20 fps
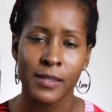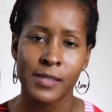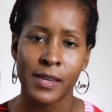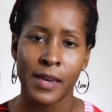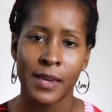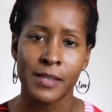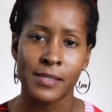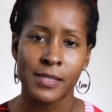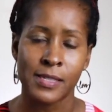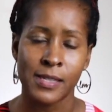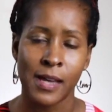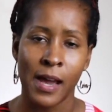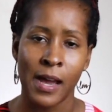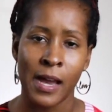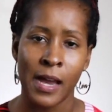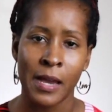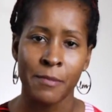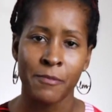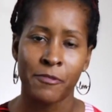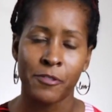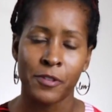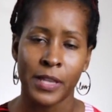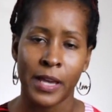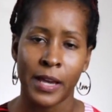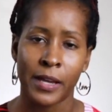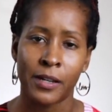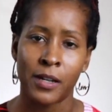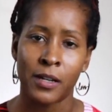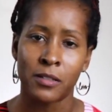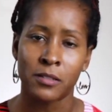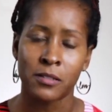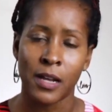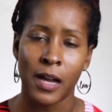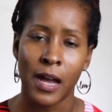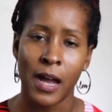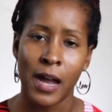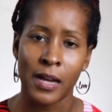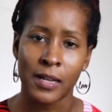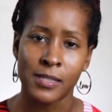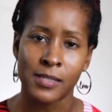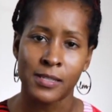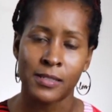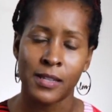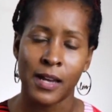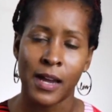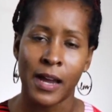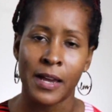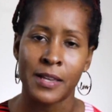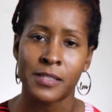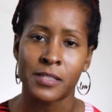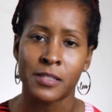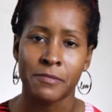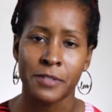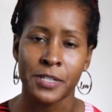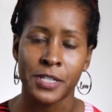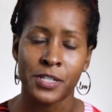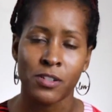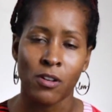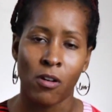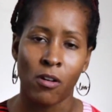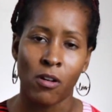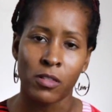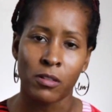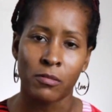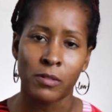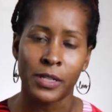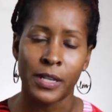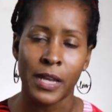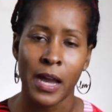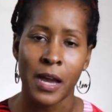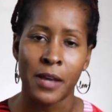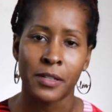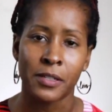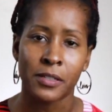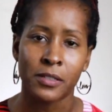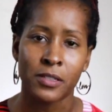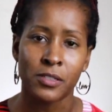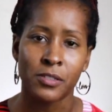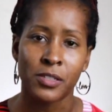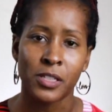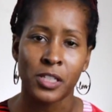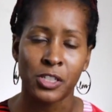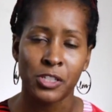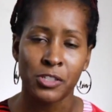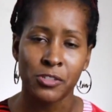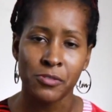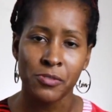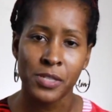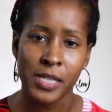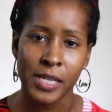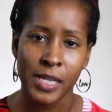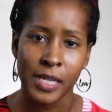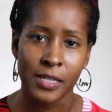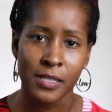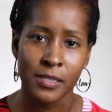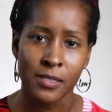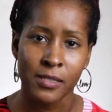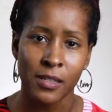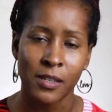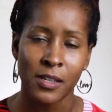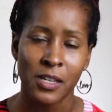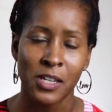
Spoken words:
it takes time for that color to oxidize and reach all the way down into the cuticle